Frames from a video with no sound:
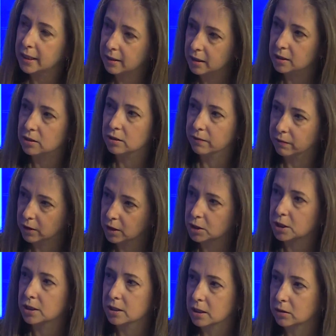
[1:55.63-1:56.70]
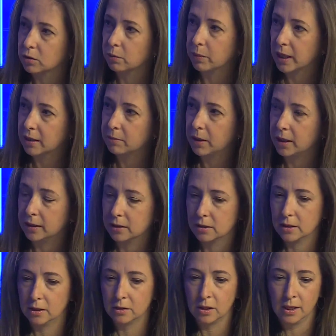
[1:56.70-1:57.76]
these diverging central bank
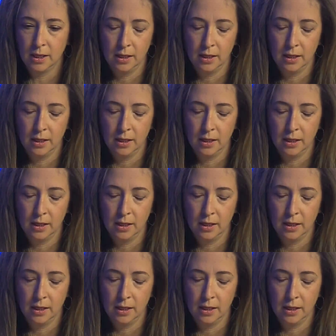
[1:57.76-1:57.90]
policies